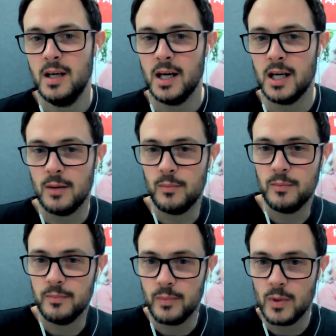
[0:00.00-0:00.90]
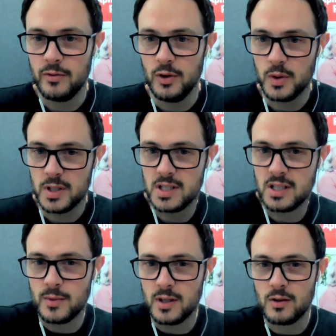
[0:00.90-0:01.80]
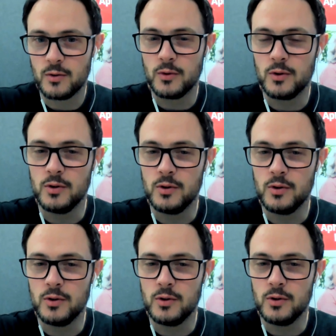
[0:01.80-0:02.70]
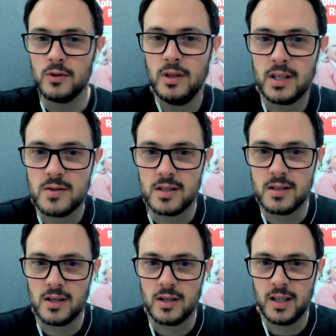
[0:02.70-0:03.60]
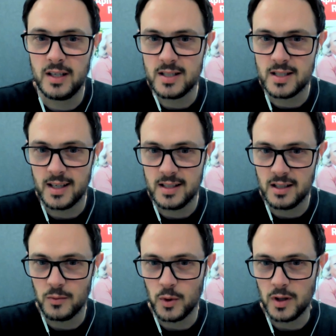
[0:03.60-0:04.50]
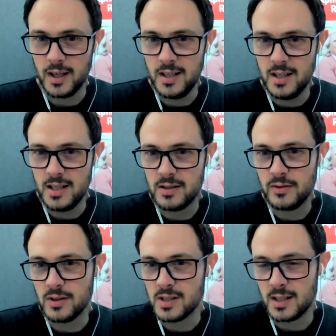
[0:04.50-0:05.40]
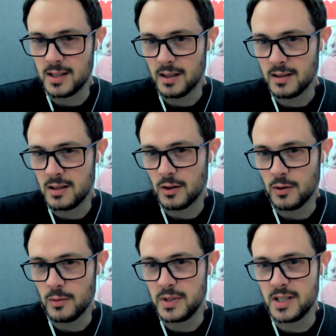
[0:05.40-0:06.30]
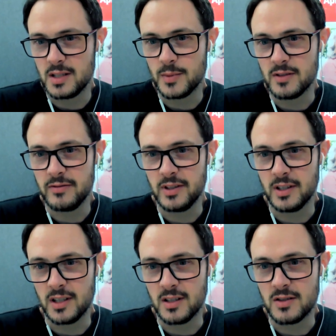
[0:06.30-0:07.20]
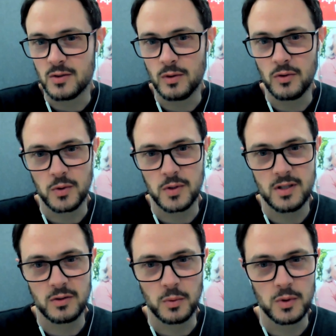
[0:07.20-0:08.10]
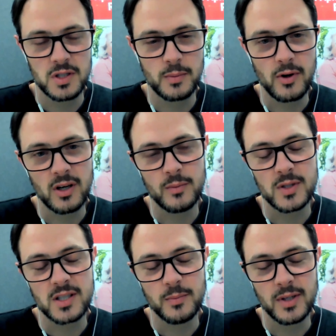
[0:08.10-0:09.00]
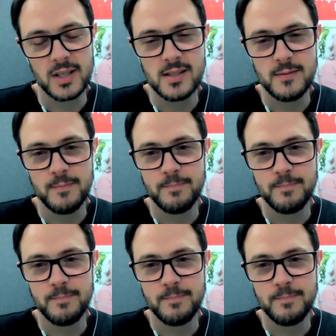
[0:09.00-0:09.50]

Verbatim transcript: Um, a few questions coming through. Nelson Hernandez asking whether any interviews conducted on participants' feelings or thoughts towards the program once completed?